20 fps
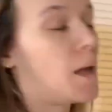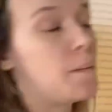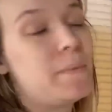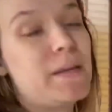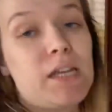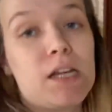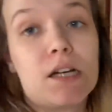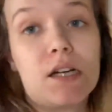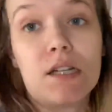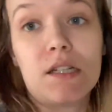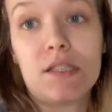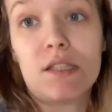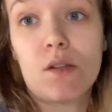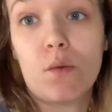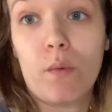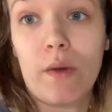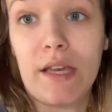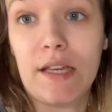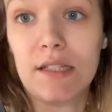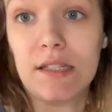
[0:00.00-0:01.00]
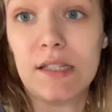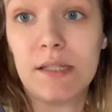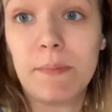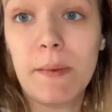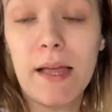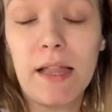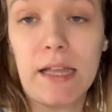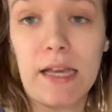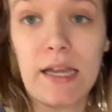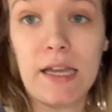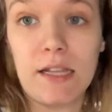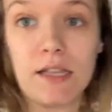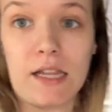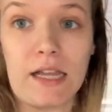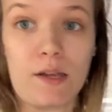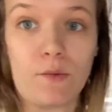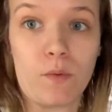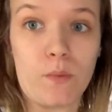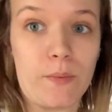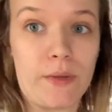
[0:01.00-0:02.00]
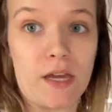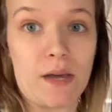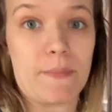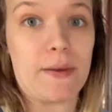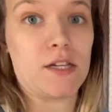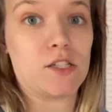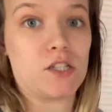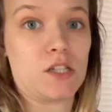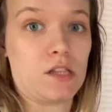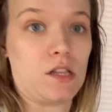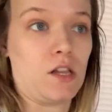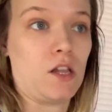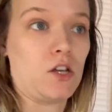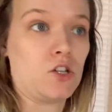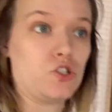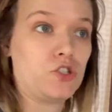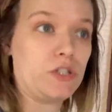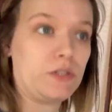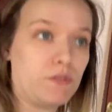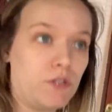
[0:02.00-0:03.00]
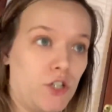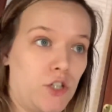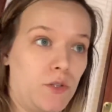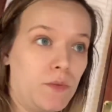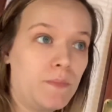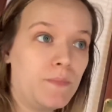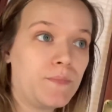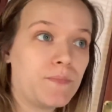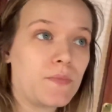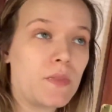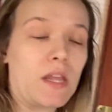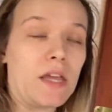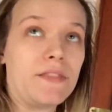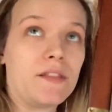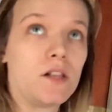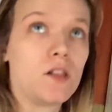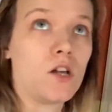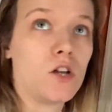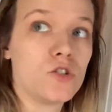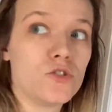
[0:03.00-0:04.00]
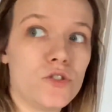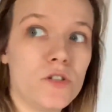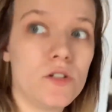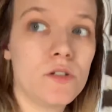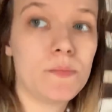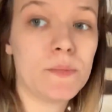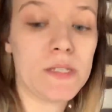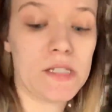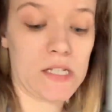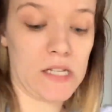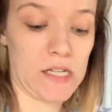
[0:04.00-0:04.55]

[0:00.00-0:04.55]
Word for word: because we can smell it like when we come out to the laundry room and the laundry room is